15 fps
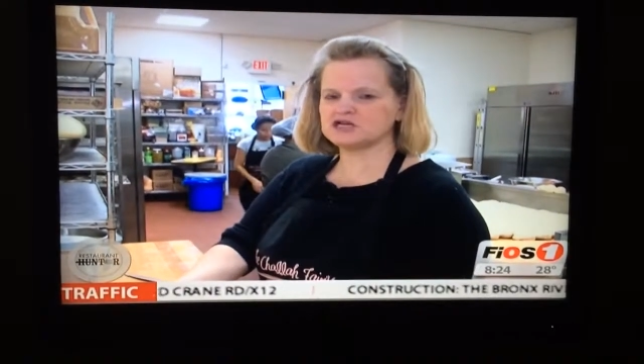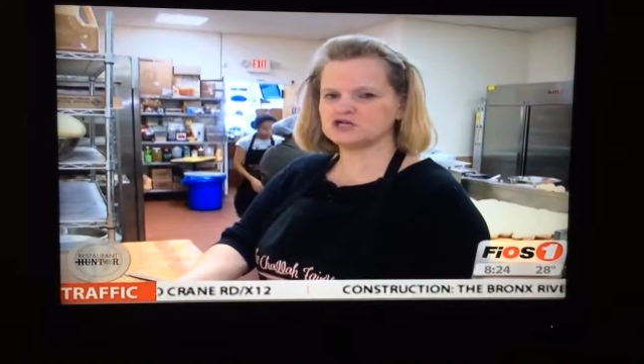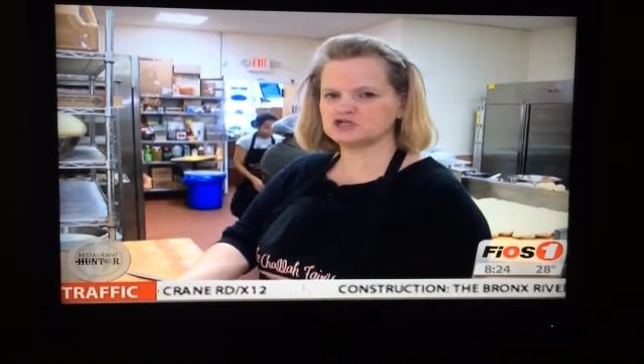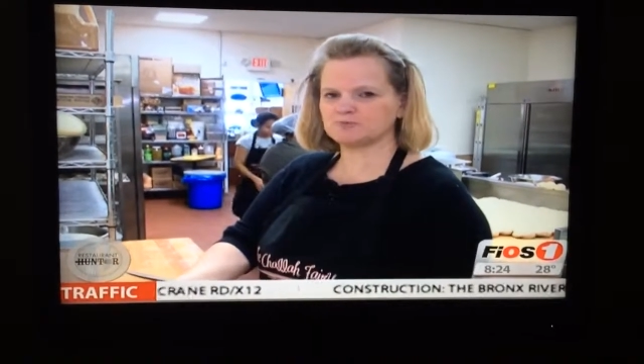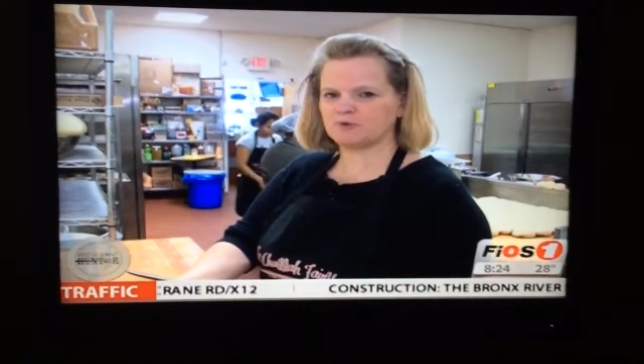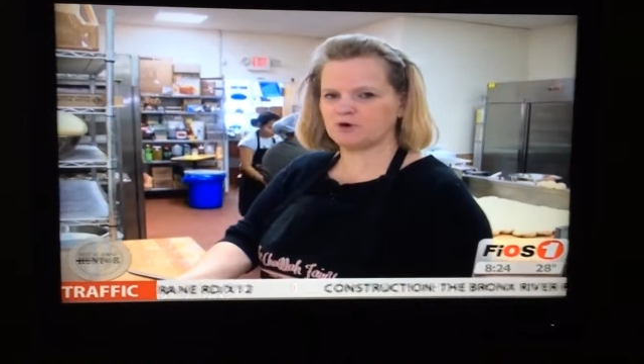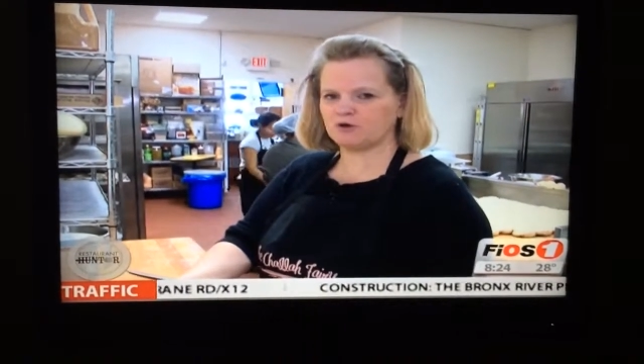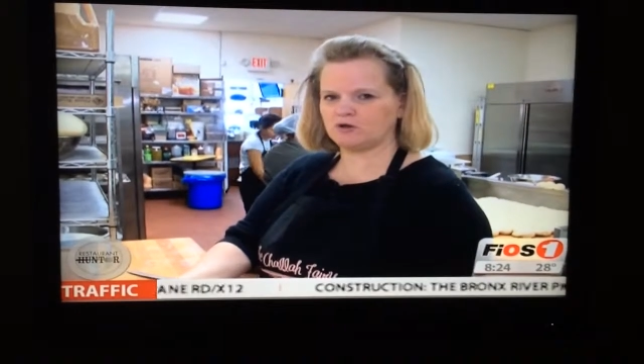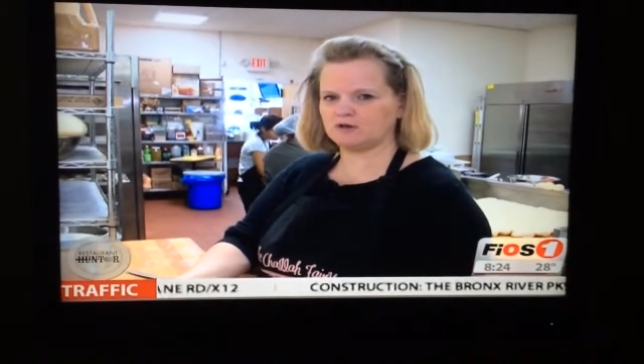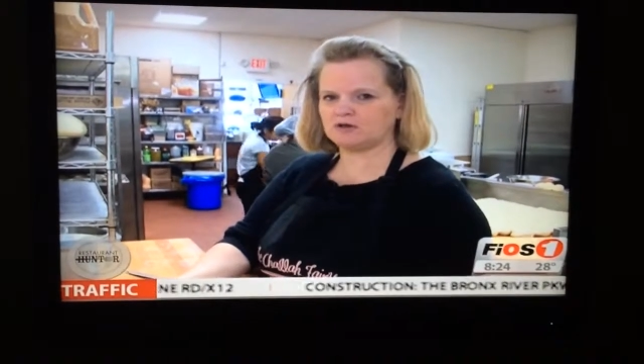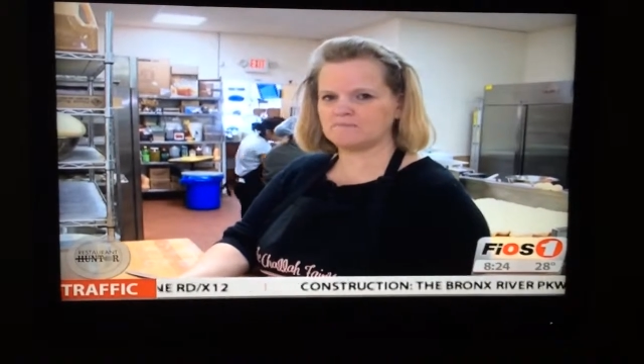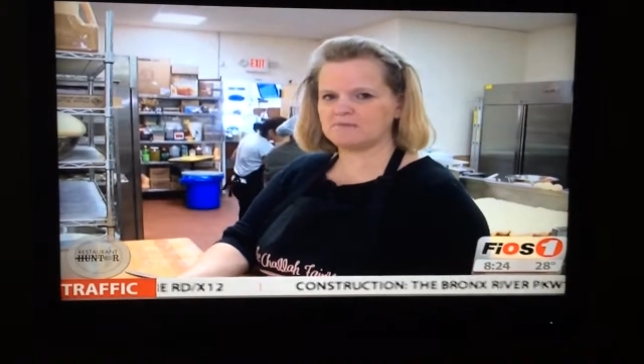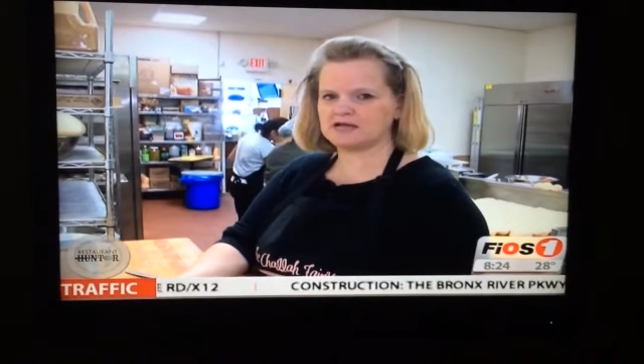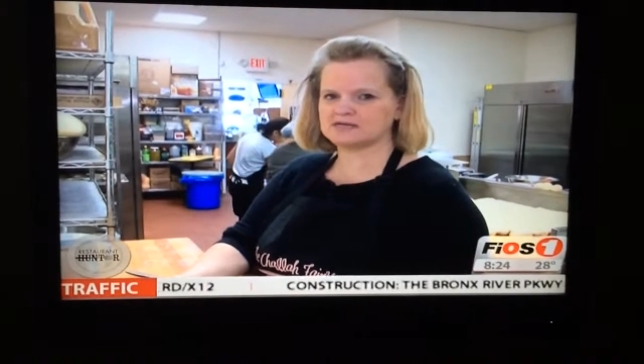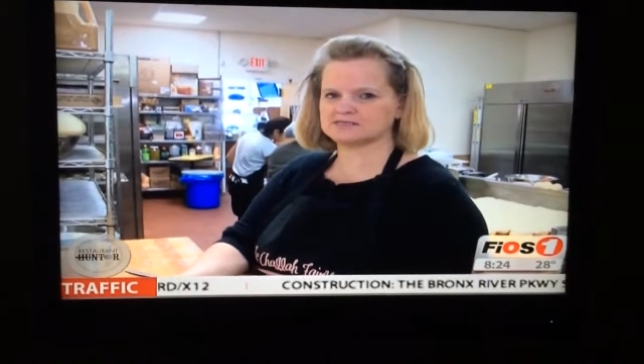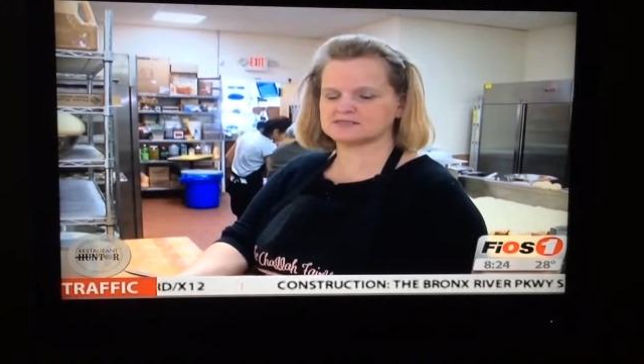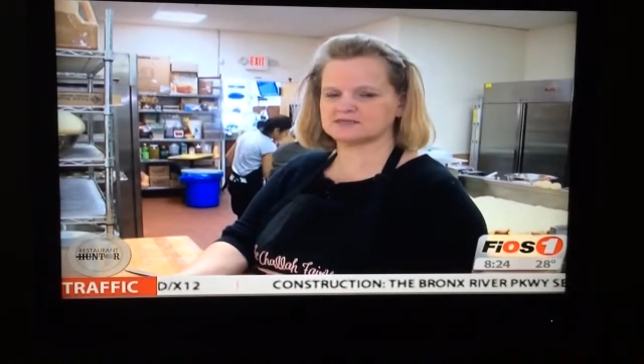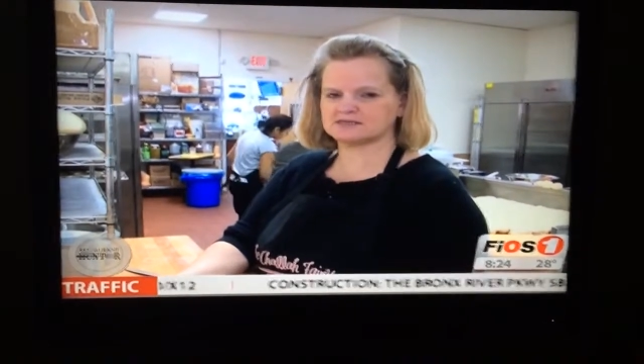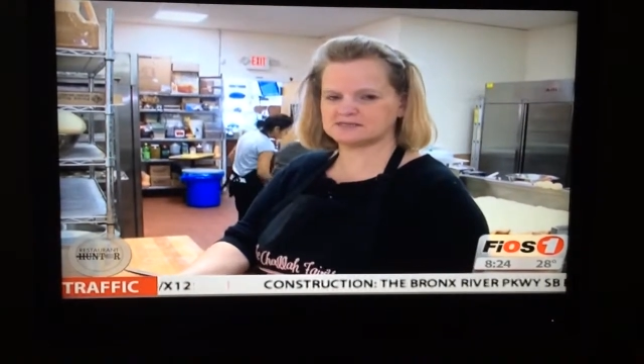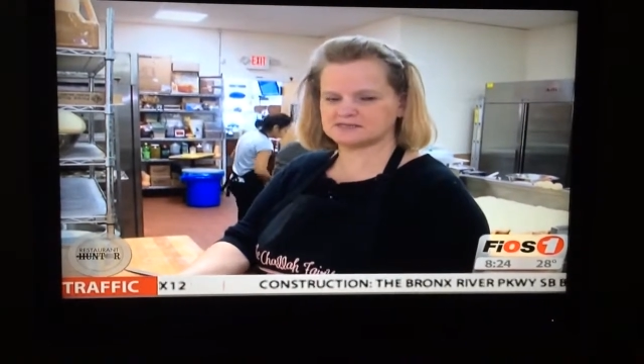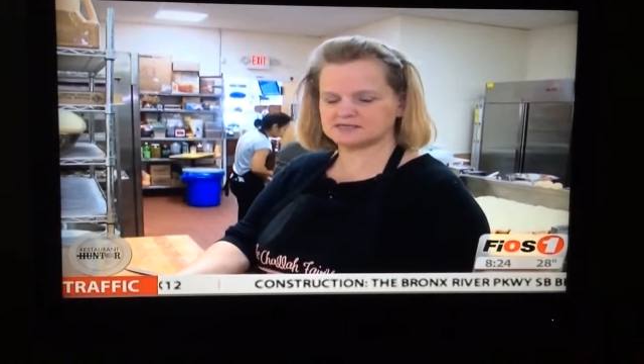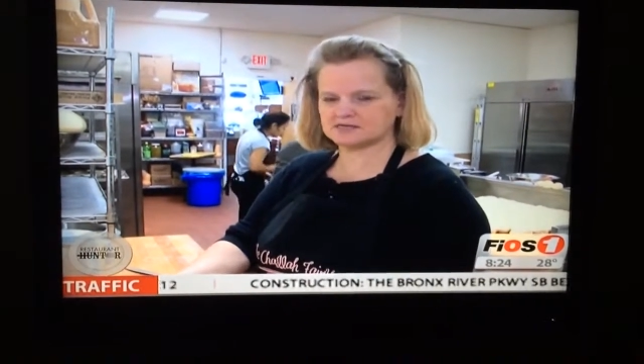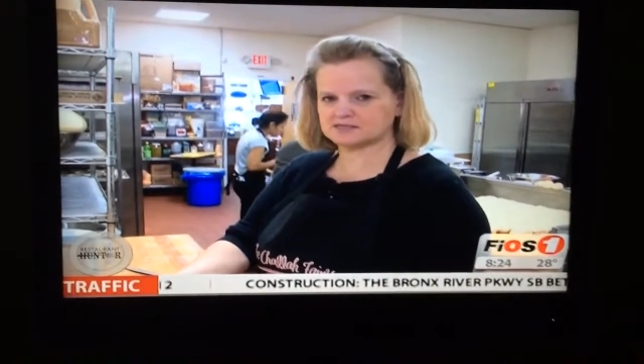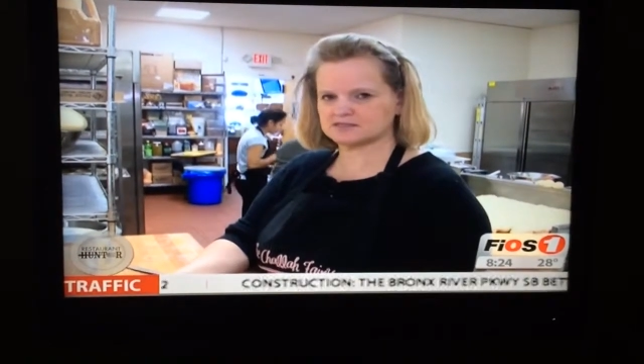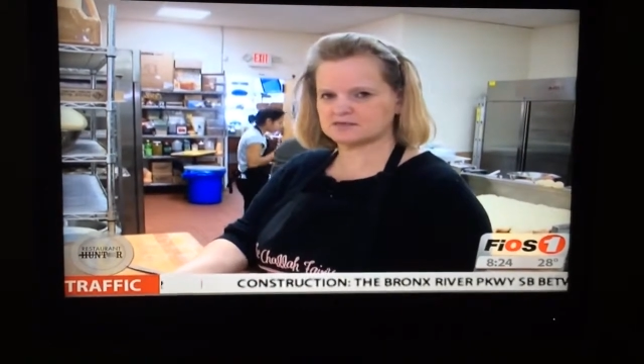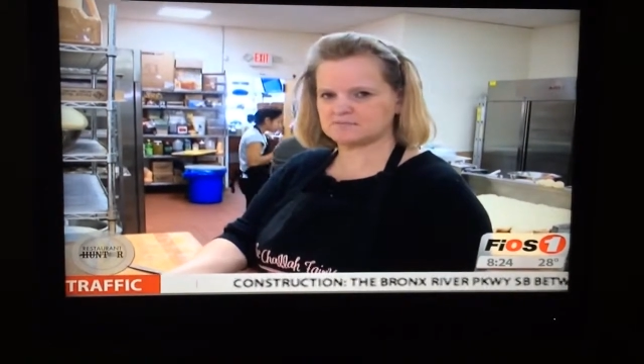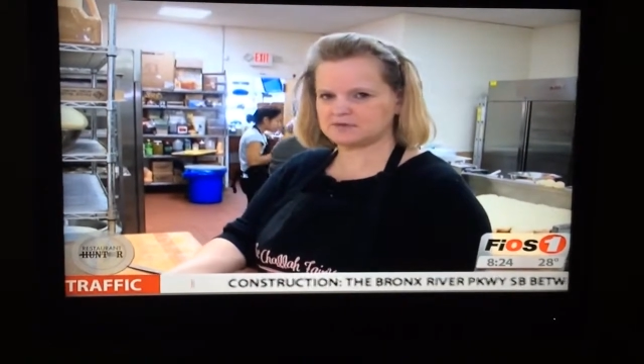Each bowl makes 6